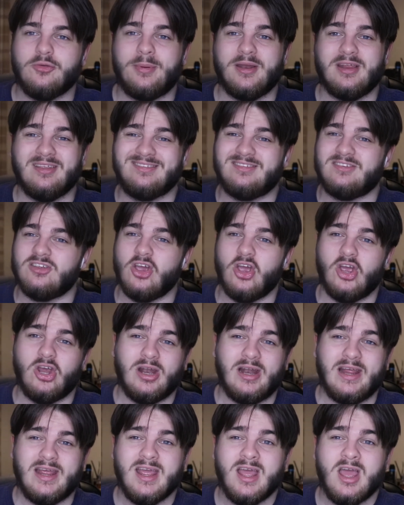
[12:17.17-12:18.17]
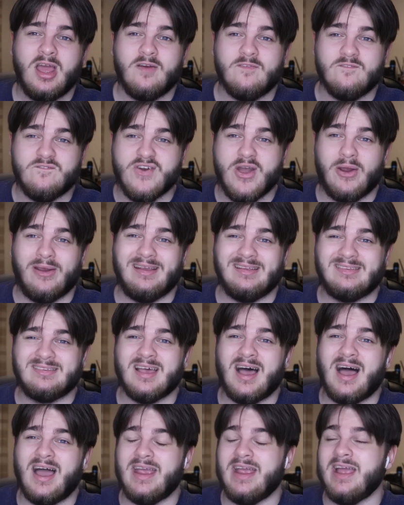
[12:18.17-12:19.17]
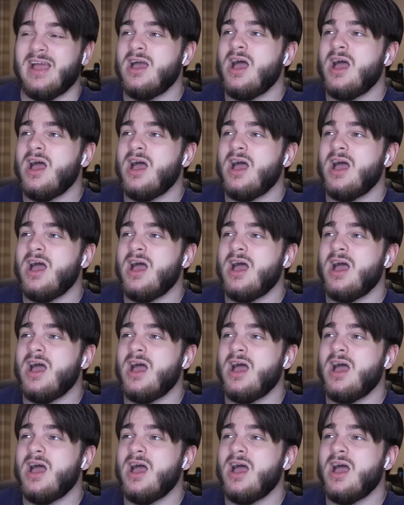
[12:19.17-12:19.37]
but it's certainly very tight,